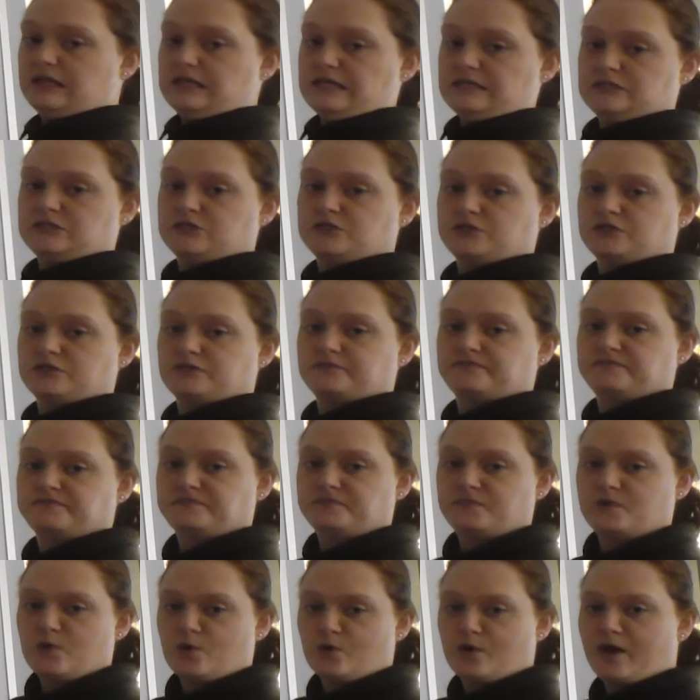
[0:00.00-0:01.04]
answers,
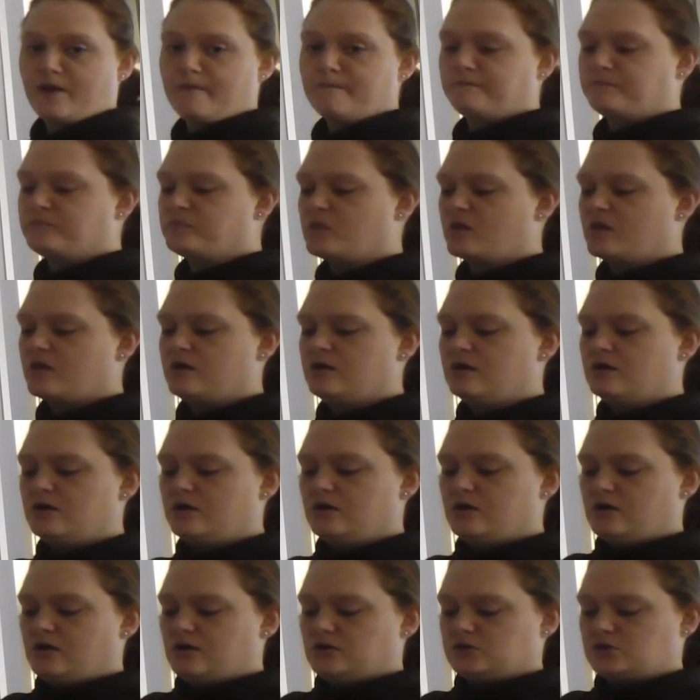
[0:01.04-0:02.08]
okay?
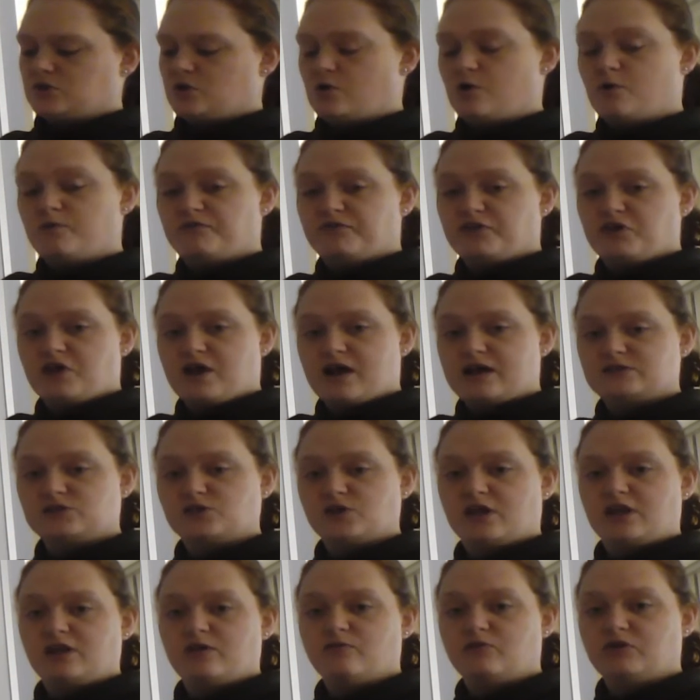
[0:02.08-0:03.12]
So hopefully you guys are
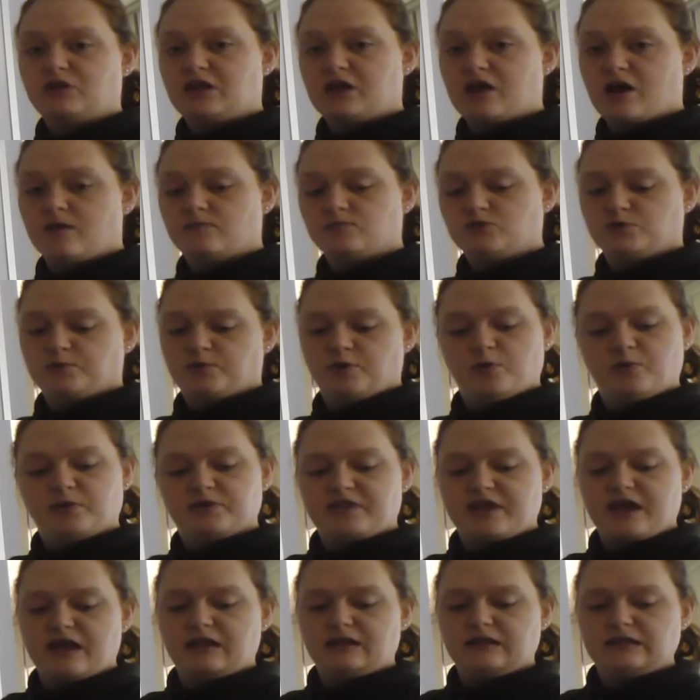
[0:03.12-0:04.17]
getting really comfortable with
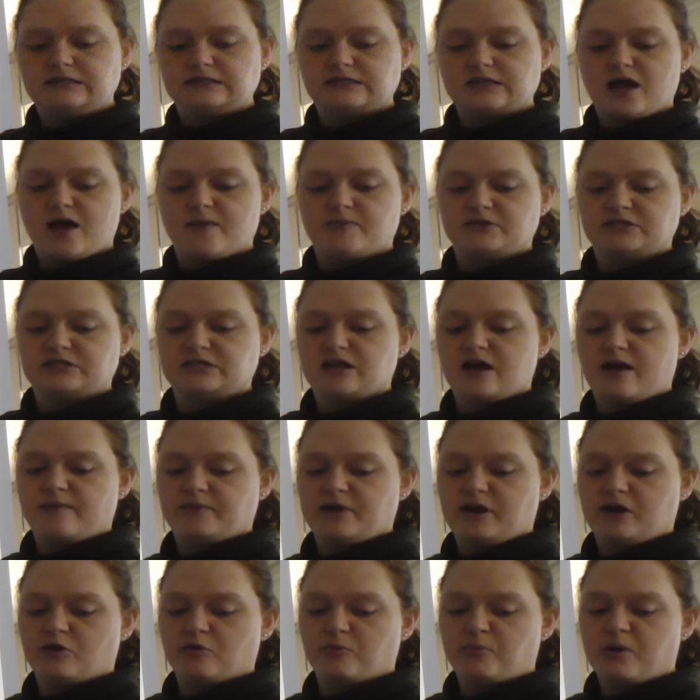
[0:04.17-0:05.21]
that least common
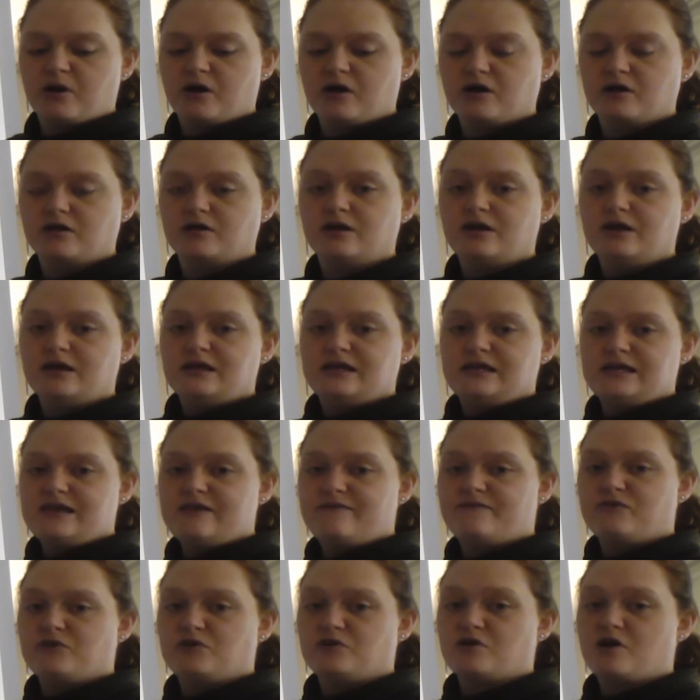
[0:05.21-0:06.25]
denominator part.
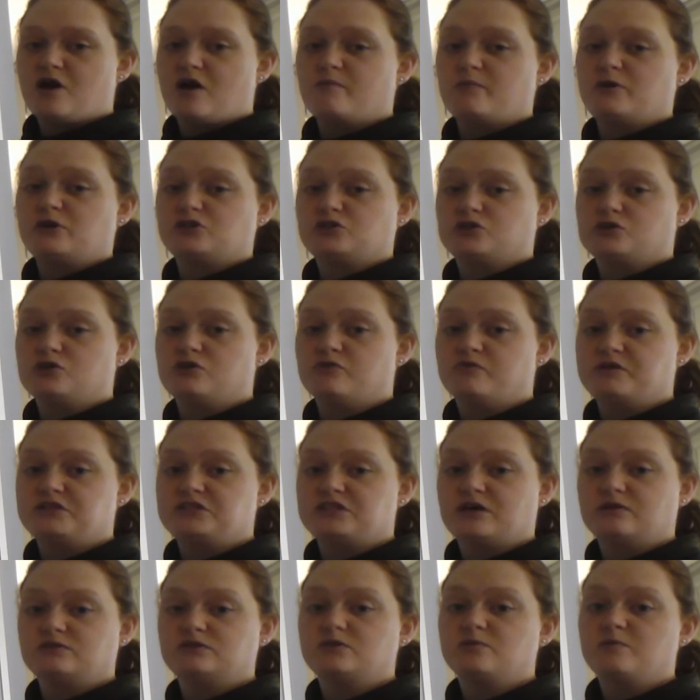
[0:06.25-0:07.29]
If you're not, make sure you reach
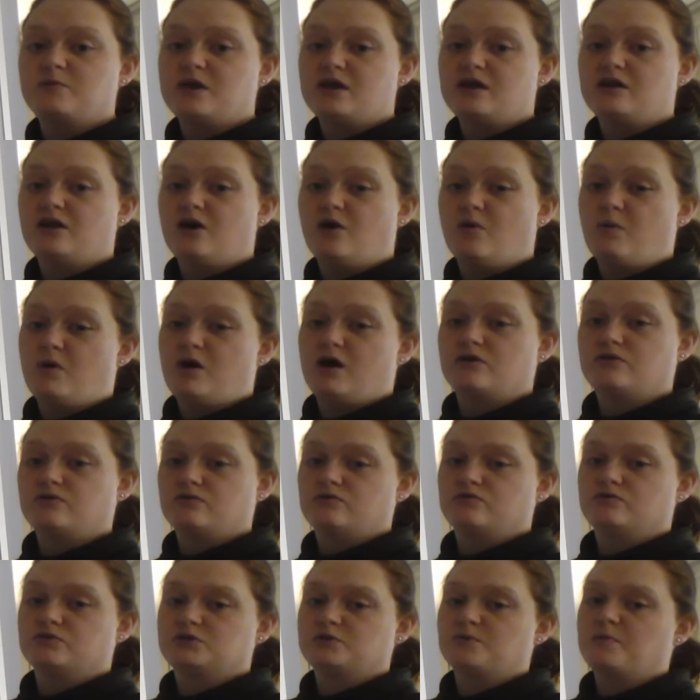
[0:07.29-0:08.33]
out to me and I'll walk you
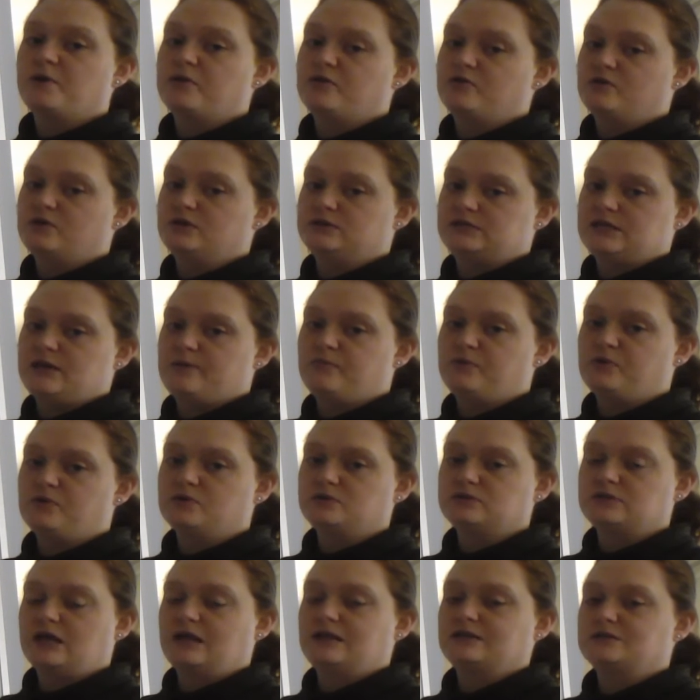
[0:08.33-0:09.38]
through some other
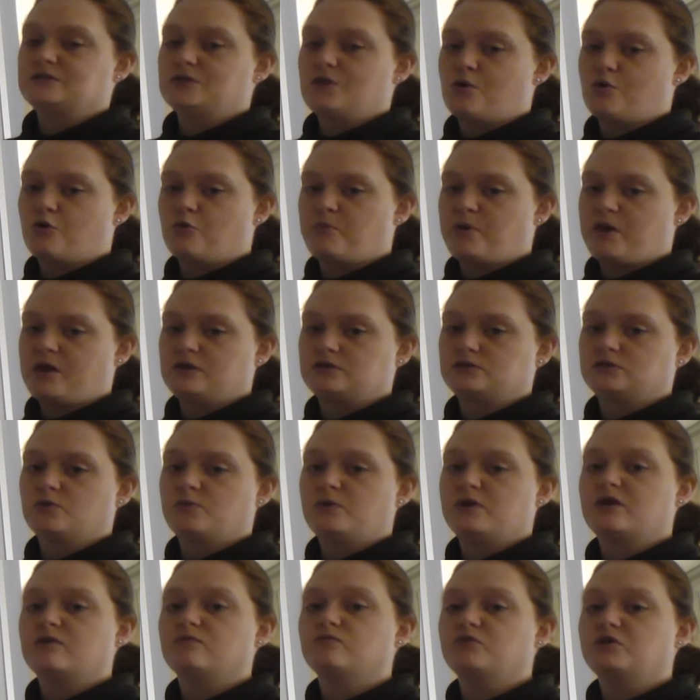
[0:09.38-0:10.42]
examples at a slower pace so we
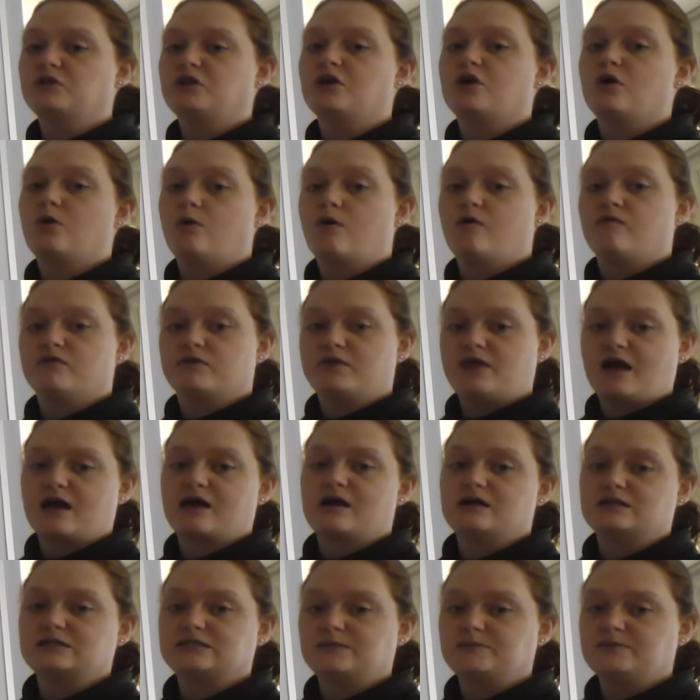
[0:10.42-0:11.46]
can really go over that
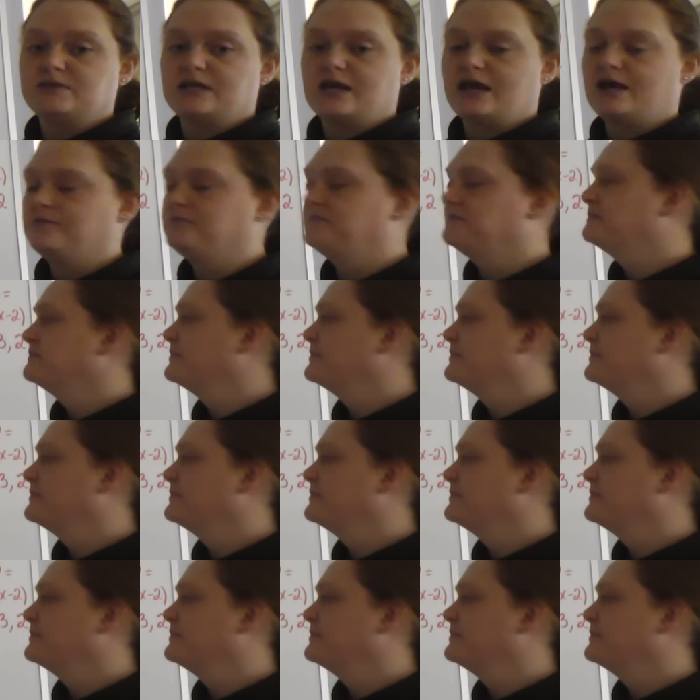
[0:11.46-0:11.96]
concept again.